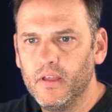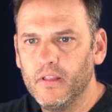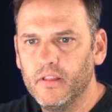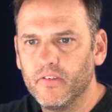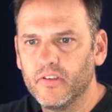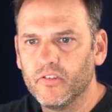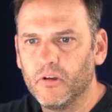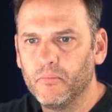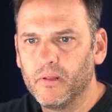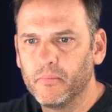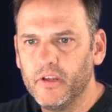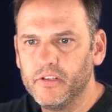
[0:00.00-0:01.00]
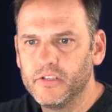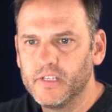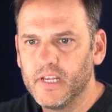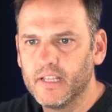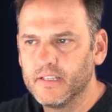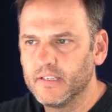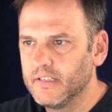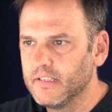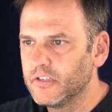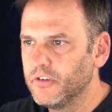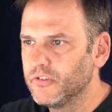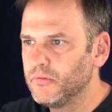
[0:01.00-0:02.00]
In this example, I'm going to take the
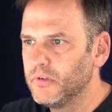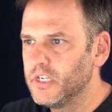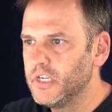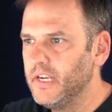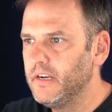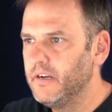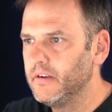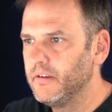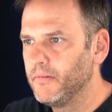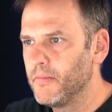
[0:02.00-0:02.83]
Cisco switch here